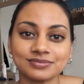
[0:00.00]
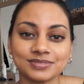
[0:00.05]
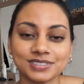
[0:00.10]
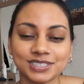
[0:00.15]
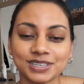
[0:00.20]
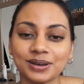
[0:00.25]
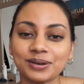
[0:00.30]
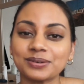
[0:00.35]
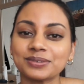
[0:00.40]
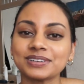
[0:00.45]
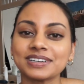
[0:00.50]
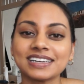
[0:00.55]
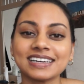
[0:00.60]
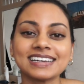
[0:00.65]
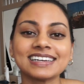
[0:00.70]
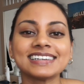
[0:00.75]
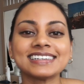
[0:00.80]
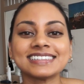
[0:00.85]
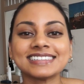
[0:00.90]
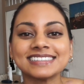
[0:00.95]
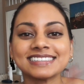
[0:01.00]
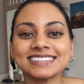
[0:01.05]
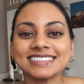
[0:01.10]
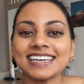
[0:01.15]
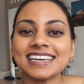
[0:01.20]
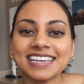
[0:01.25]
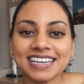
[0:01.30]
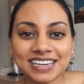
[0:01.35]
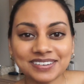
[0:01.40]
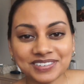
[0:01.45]
So
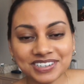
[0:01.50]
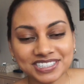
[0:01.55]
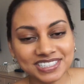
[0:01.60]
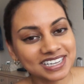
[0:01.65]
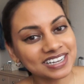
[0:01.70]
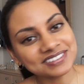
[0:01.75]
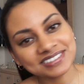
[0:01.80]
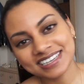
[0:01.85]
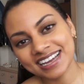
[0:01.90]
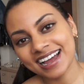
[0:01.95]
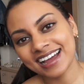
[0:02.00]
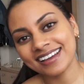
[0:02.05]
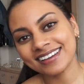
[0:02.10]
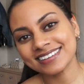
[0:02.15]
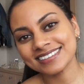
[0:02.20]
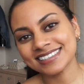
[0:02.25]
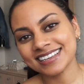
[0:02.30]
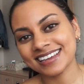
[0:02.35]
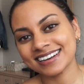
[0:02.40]
take care of yourselves, guys,